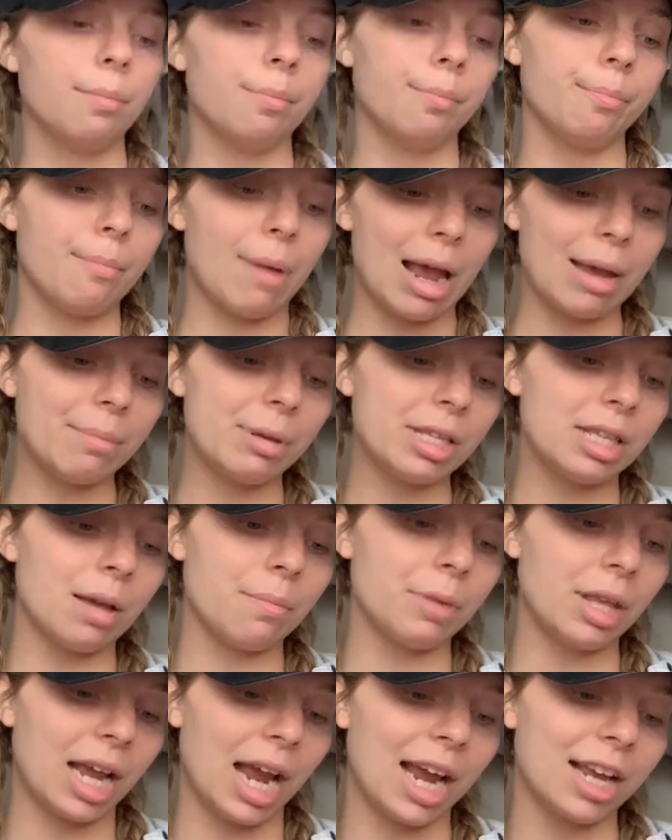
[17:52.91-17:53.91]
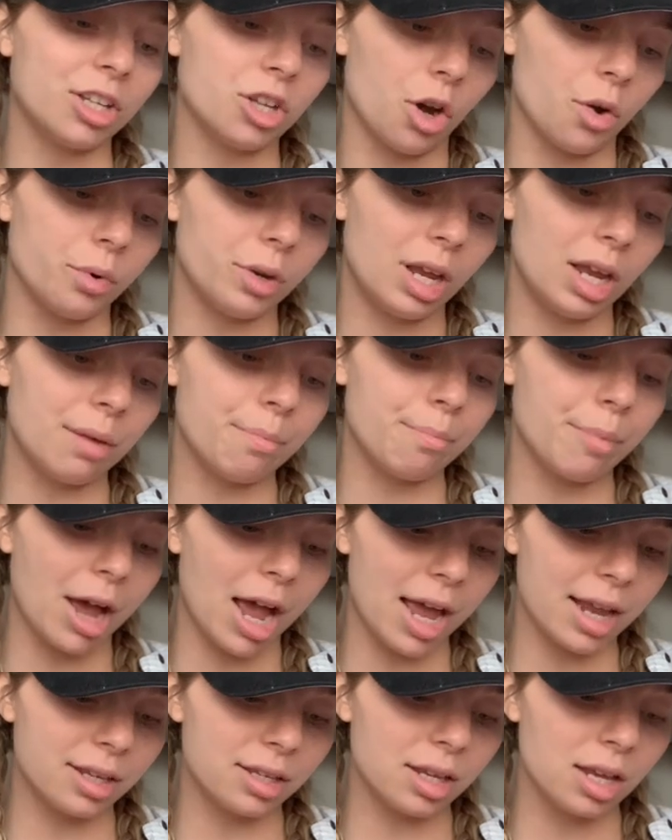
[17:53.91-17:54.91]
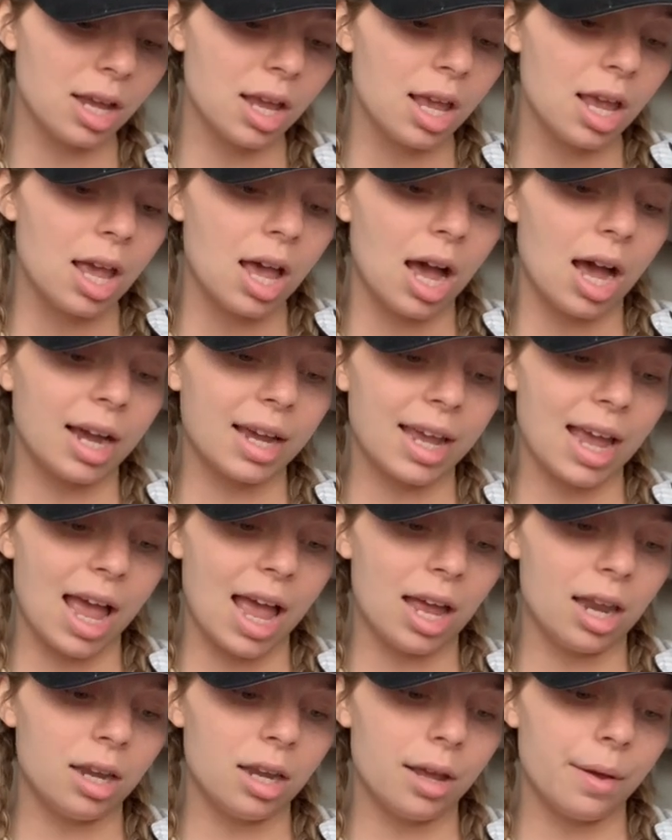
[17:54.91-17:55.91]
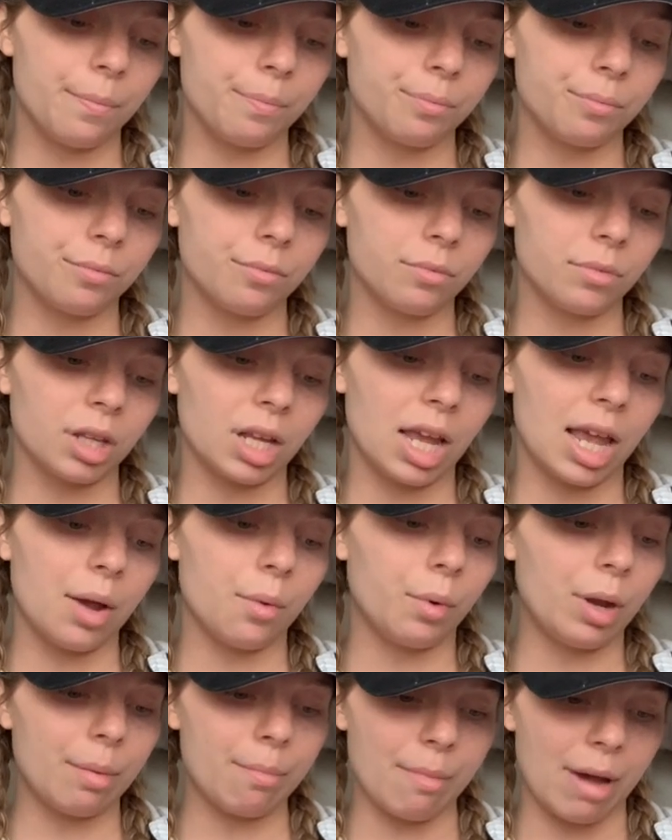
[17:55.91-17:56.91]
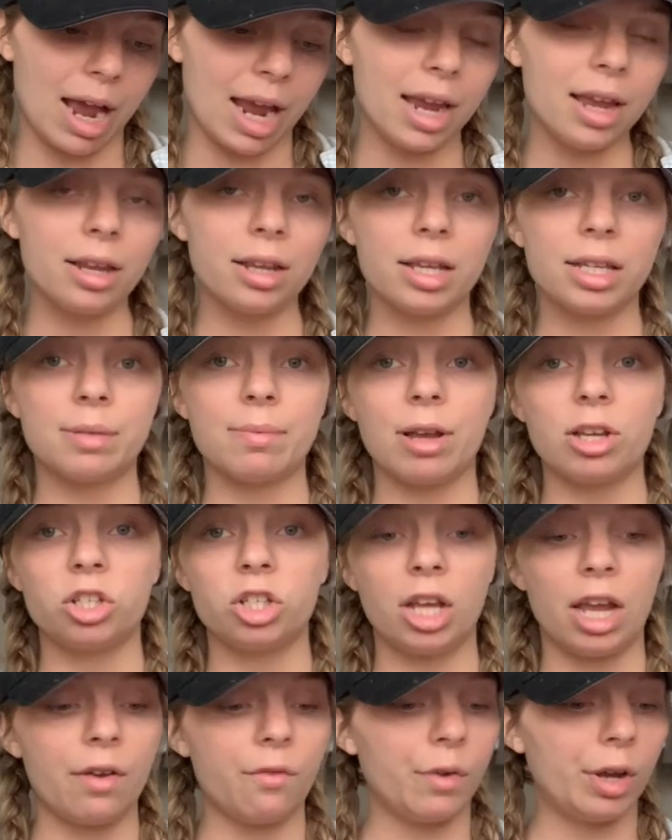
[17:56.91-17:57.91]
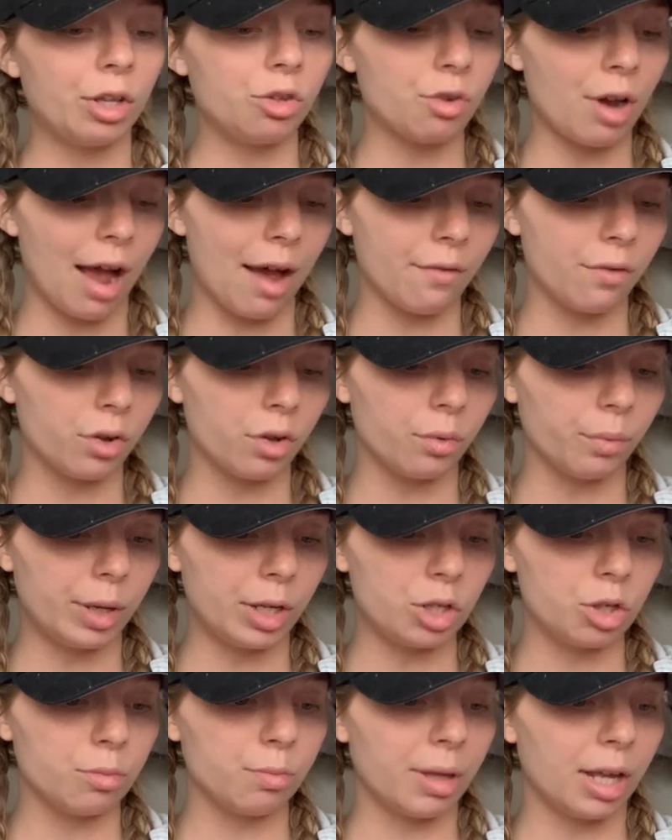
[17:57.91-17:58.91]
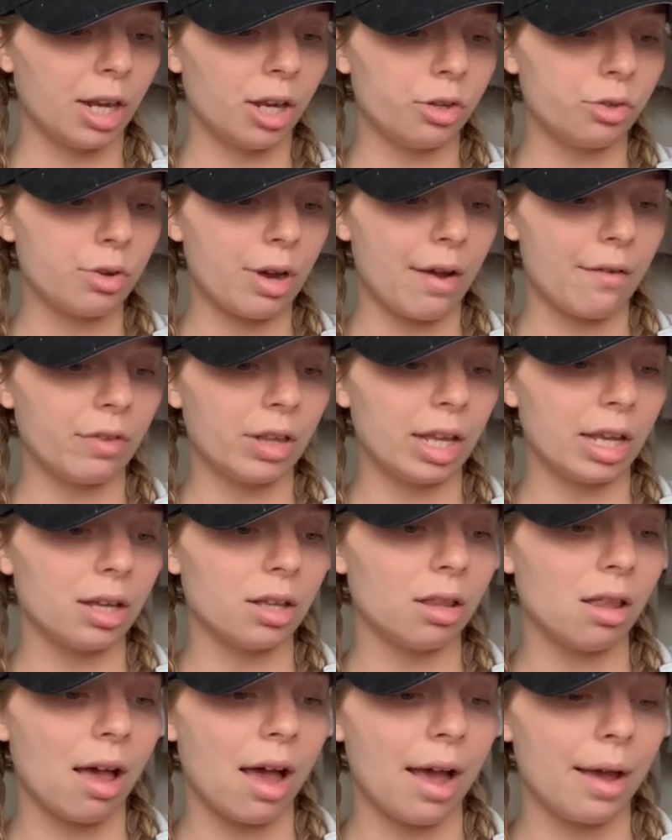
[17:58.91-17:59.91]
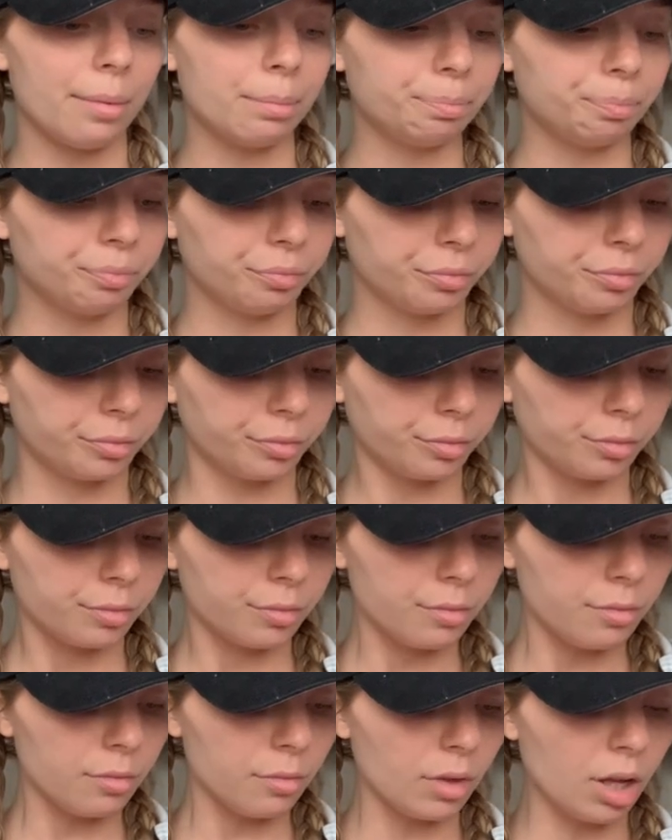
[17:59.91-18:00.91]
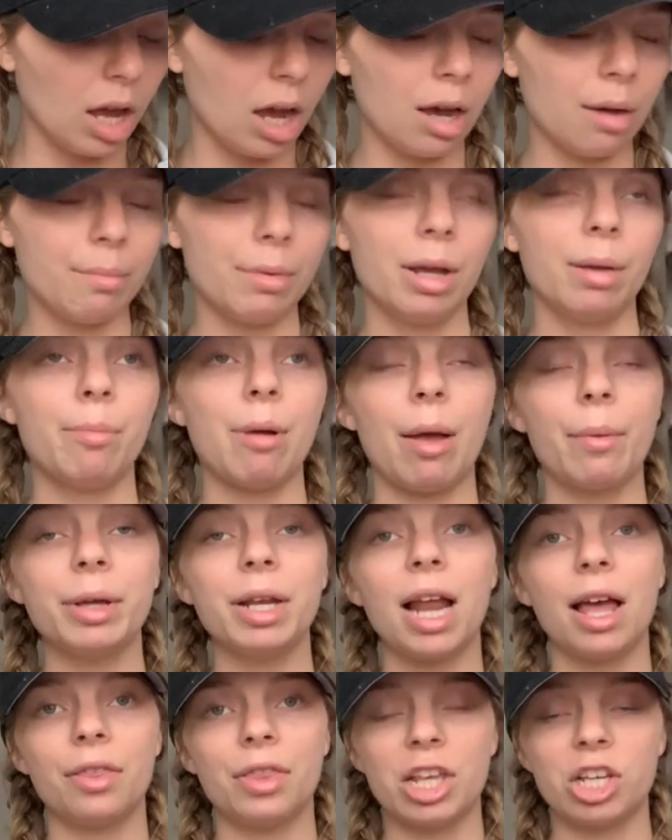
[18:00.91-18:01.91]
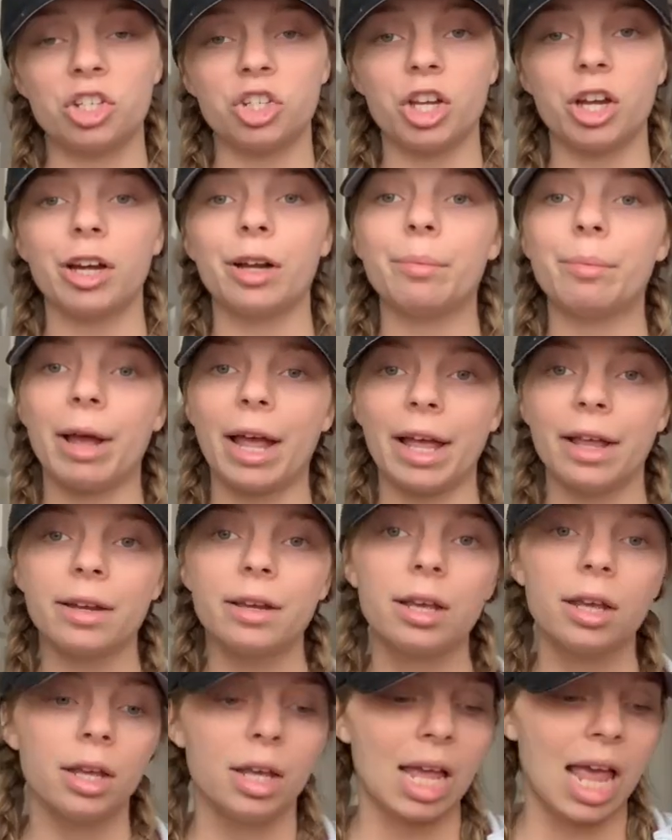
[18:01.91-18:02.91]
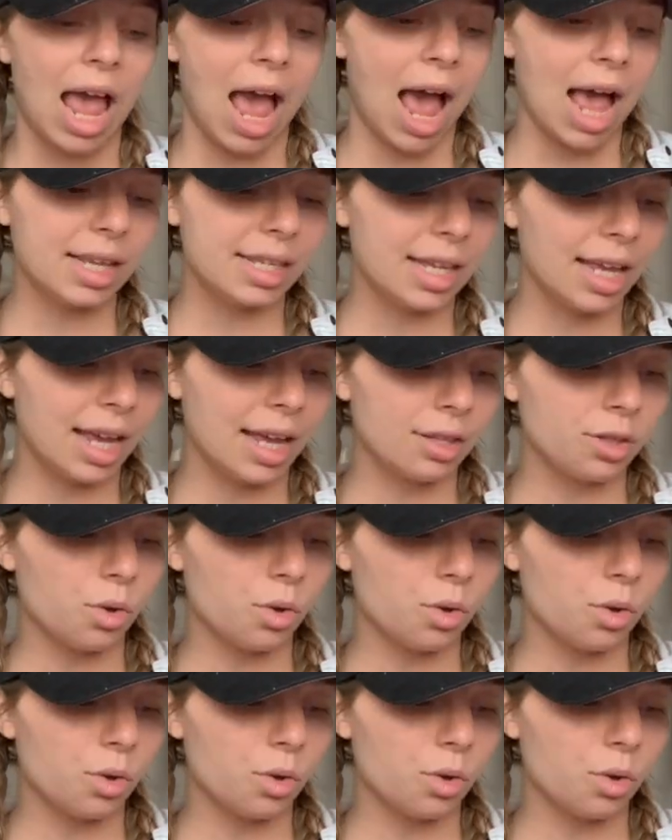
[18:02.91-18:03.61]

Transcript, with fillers: might be something I don't need, but again, we might, especially if we travel. We do plan on traveling a lot. Probably not this year, but as he gets